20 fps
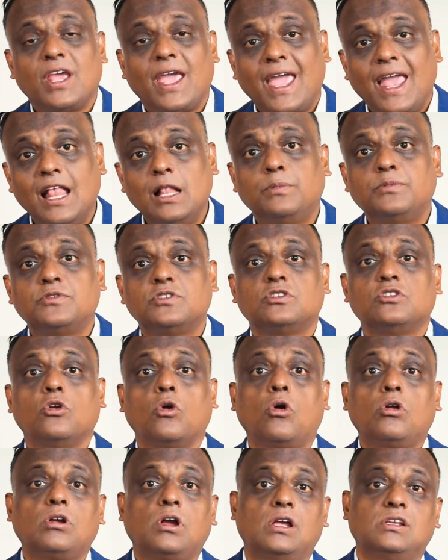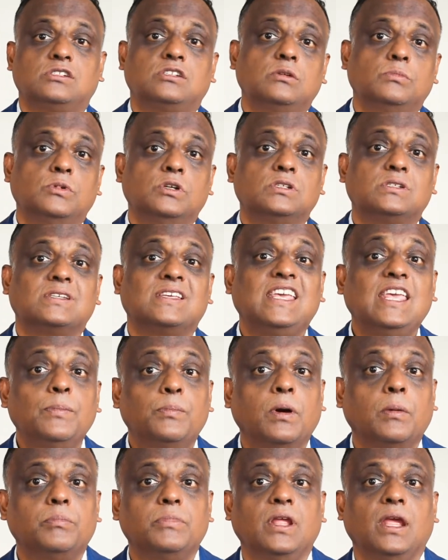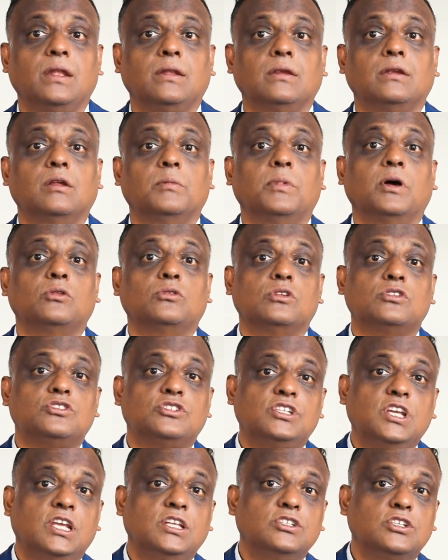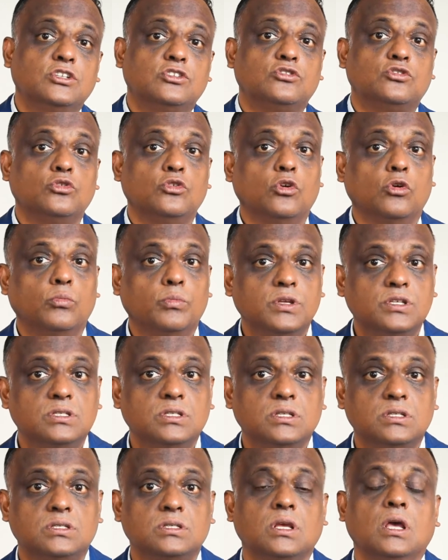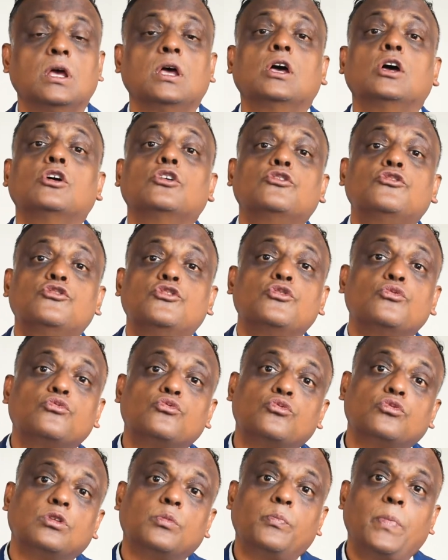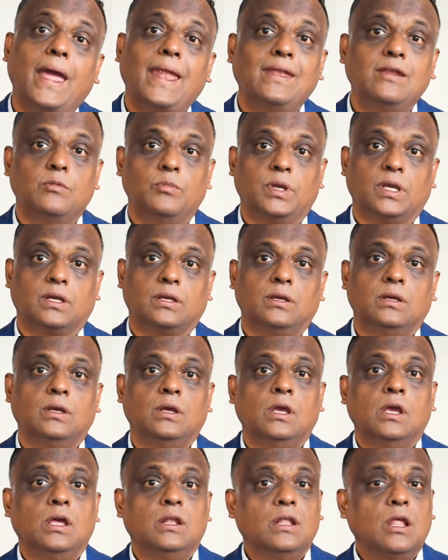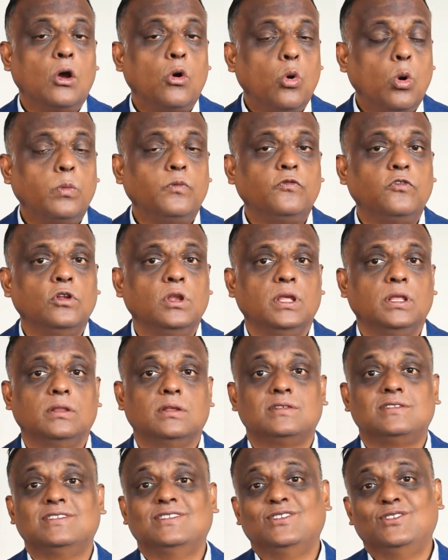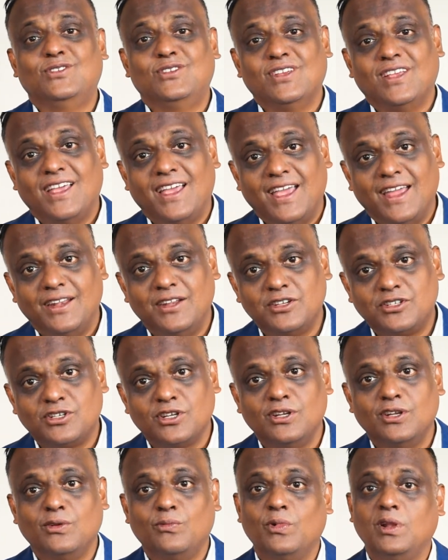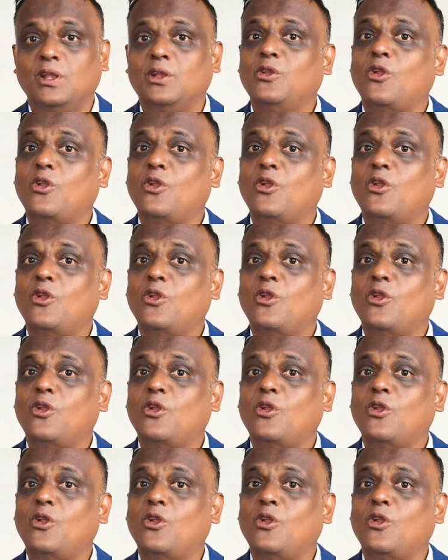helps your customers keep updated about the changes to your business due to the pandemic. Now, hopefully, this edition will